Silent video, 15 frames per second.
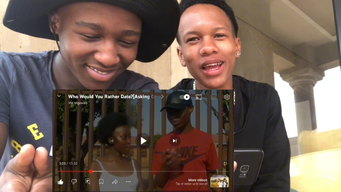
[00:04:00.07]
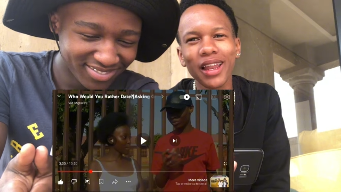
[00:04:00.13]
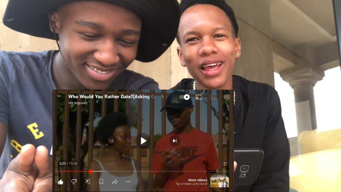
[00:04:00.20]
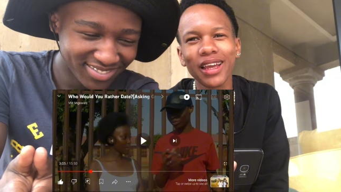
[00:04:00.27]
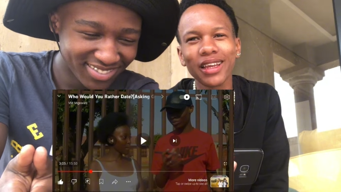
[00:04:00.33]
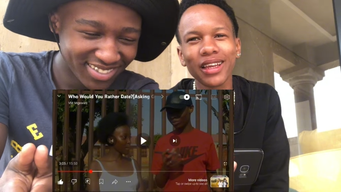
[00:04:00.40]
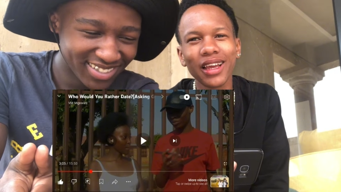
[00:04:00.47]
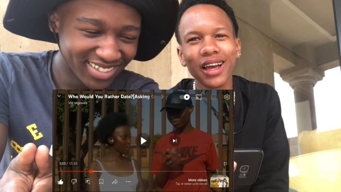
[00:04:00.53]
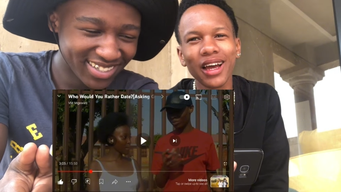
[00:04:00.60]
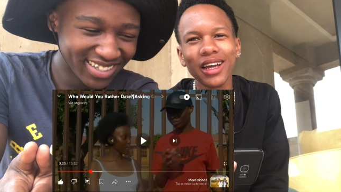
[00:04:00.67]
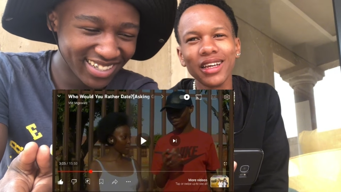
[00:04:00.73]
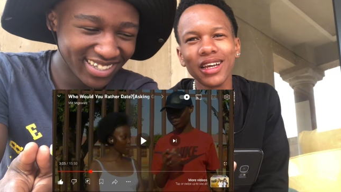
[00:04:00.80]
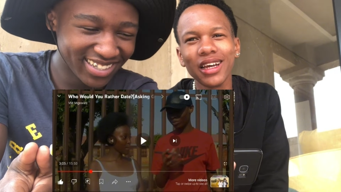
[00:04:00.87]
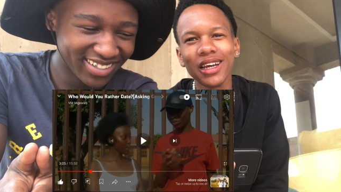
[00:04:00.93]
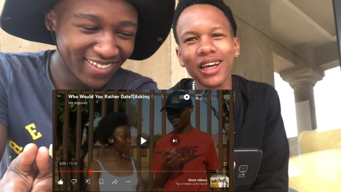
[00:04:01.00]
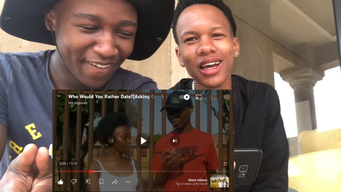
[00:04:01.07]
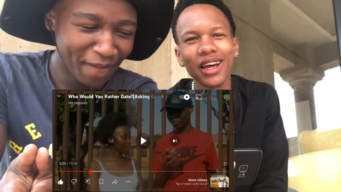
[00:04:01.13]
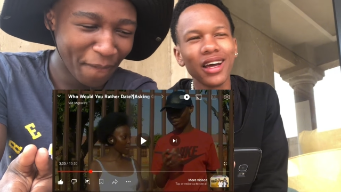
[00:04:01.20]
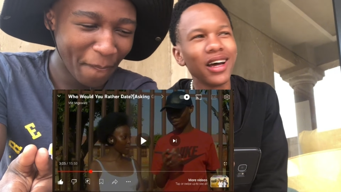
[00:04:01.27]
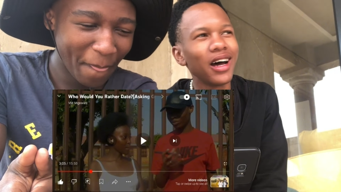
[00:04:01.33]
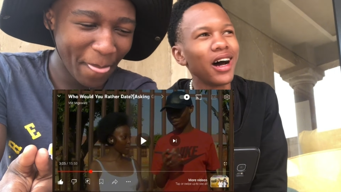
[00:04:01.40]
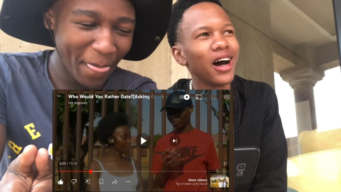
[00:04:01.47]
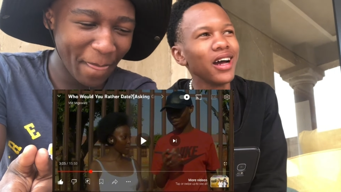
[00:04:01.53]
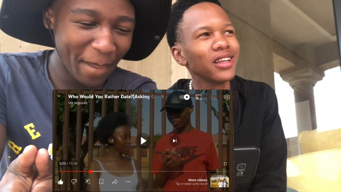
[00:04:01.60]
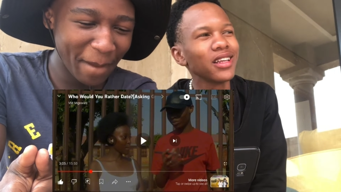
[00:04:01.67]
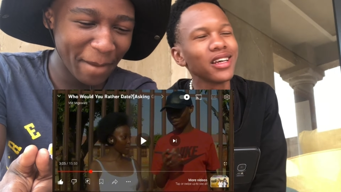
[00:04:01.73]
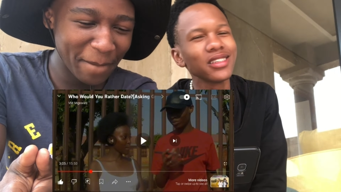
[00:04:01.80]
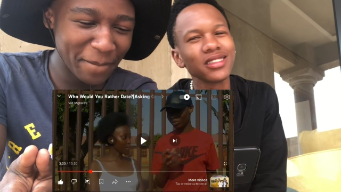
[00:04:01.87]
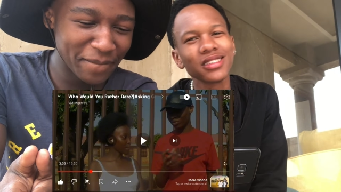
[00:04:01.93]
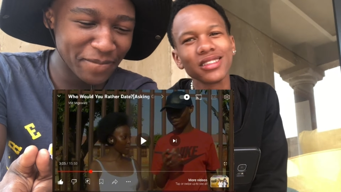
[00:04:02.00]
Speaker 1: like a, a, a hand
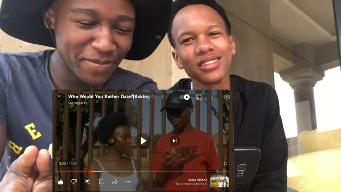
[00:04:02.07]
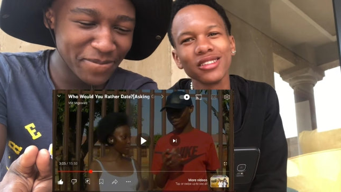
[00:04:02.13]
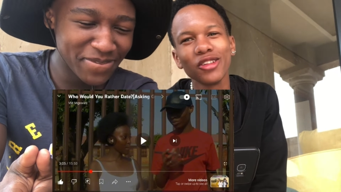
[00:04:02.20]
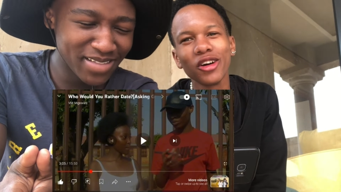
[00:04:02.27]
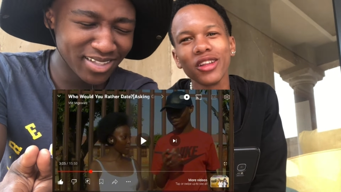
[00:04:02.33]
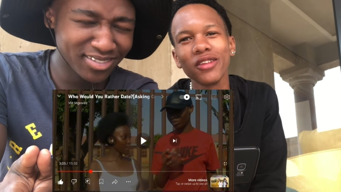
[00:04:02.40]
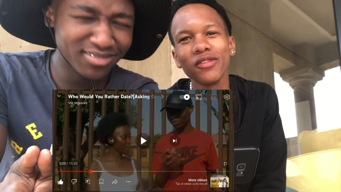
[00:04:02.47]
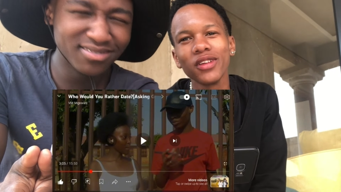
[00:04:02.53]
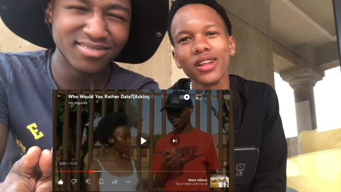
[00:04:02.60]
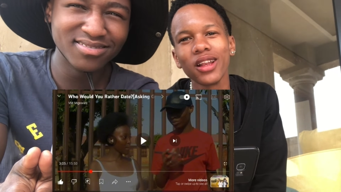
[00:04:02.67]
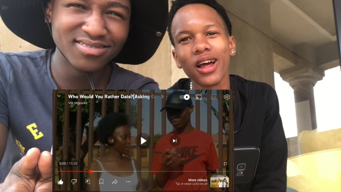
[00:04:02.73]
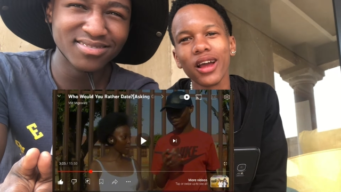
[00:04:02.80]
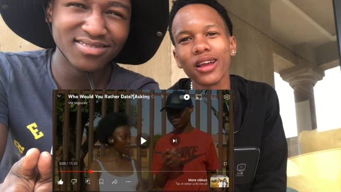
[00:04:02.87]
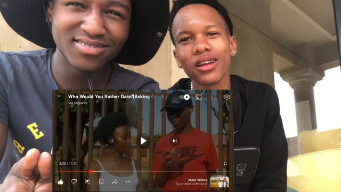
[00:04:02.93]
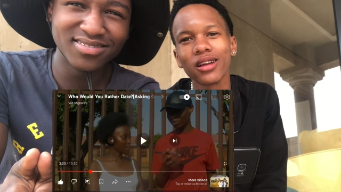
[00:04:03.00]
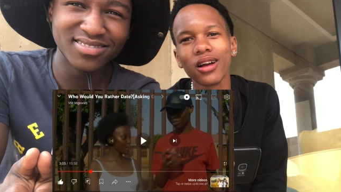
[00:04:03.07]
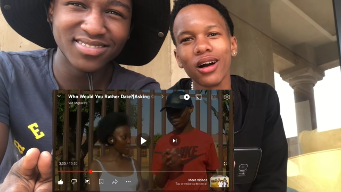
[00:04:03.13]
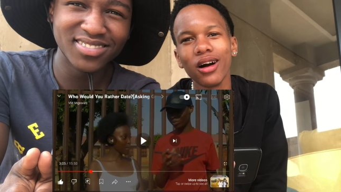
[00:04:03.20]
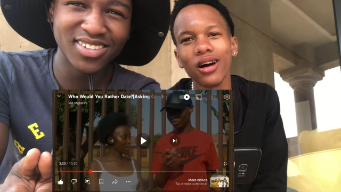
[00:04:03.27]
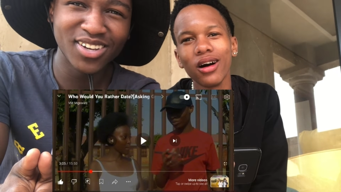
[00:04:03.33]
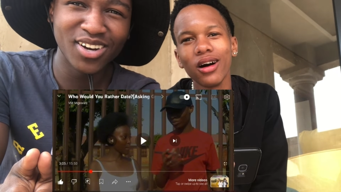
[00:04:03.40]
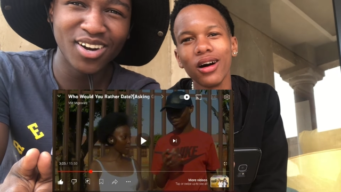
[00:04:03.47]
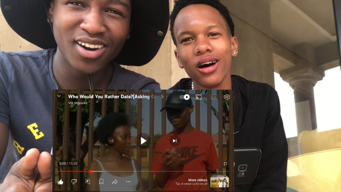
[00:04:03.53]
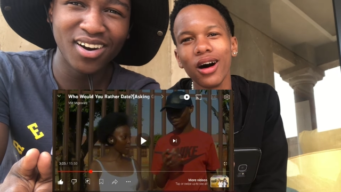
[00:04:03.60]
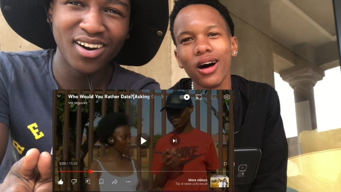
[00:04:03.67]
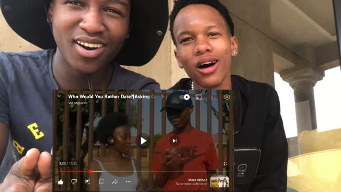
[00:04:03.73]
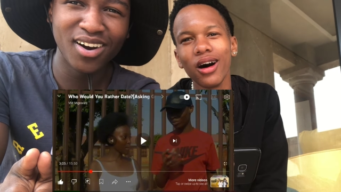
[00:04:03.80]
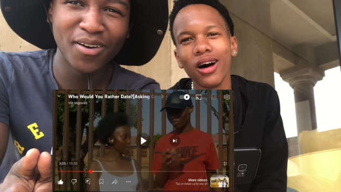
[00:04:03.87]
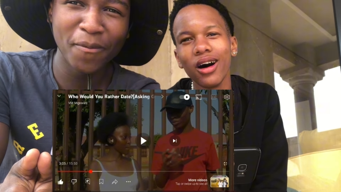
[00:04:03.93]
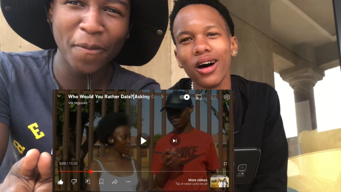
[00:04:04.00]
that's not even like
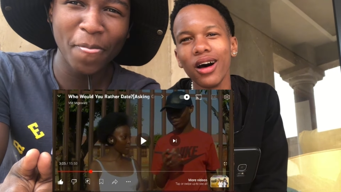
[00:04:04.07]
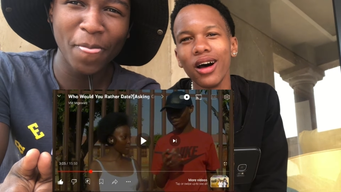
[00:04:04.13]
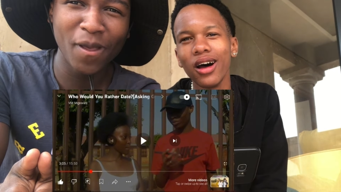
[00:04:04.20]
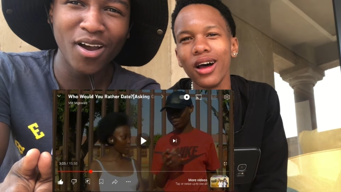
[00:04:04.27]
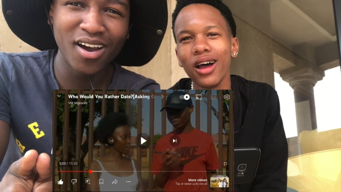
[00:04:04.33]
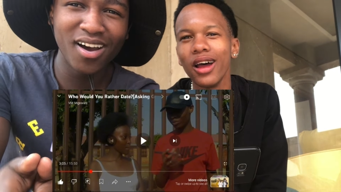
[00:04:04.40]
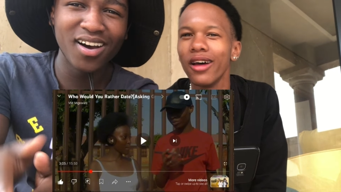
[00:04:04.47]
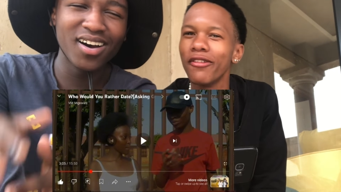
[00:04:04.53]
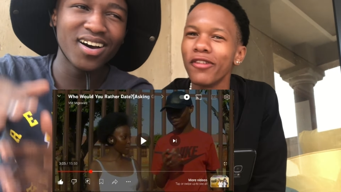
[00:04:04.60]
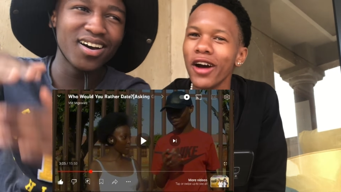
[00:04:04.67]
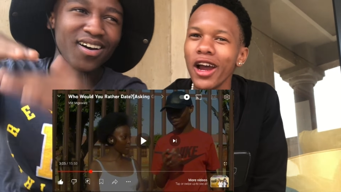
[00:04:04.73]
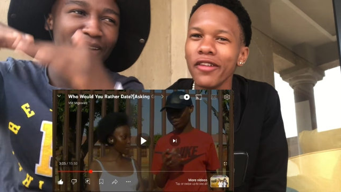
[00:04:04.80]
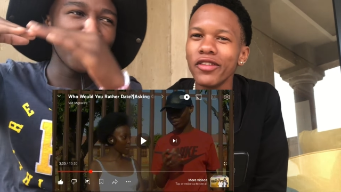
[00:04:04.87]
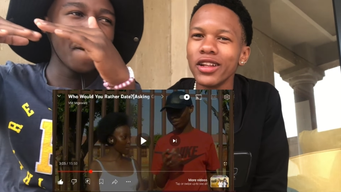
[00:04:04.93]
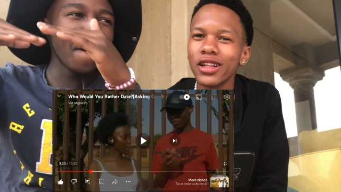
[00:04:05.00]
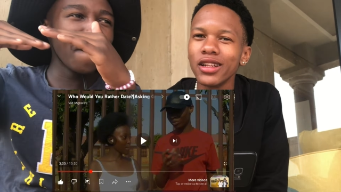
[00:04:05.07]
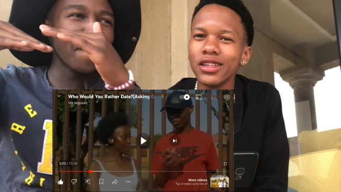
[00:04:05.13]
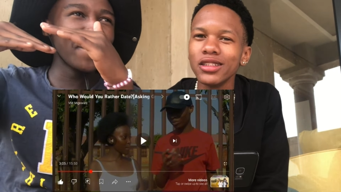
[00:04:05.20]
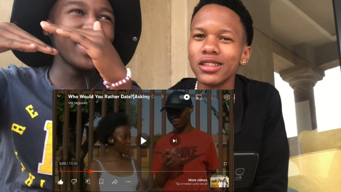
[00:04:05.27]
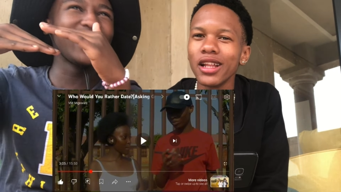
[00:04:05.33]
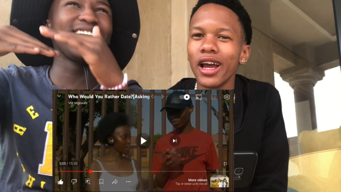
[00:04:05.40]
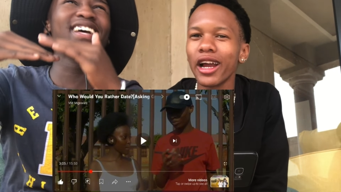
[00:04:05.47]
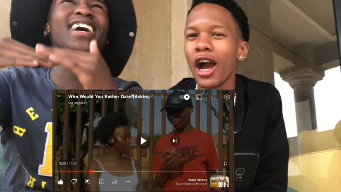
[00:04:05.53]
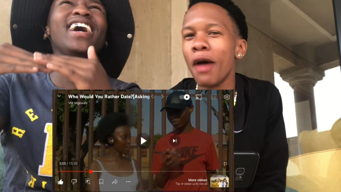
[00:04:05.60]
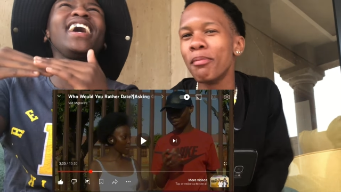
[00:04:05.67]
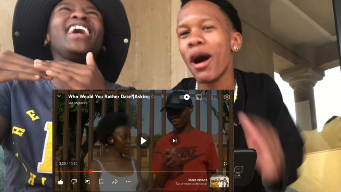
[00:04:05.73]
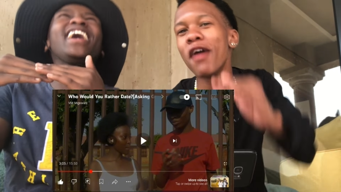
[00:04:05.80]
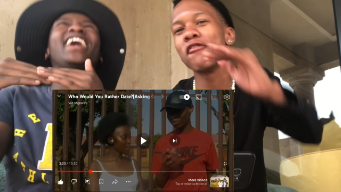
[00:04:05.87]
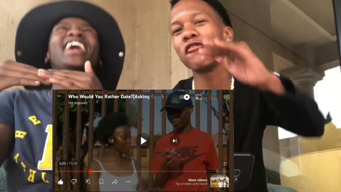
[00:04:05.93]
uh, five at least, like about